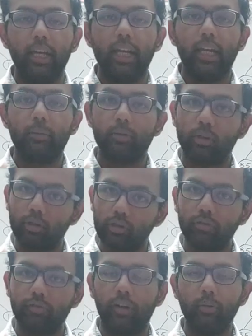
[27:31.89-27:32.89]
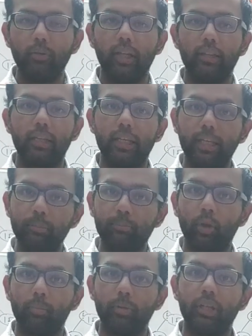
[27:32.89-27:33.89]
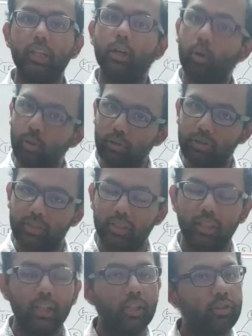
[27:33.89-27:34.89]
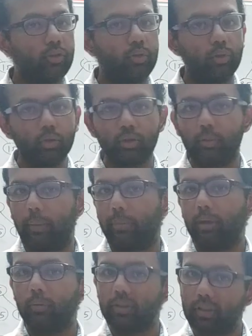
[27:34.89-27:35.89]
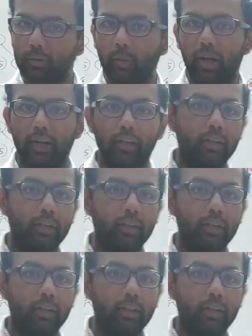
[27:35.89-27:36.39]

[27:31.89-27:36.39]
it was also found that the heap property holds. So no swapping was required.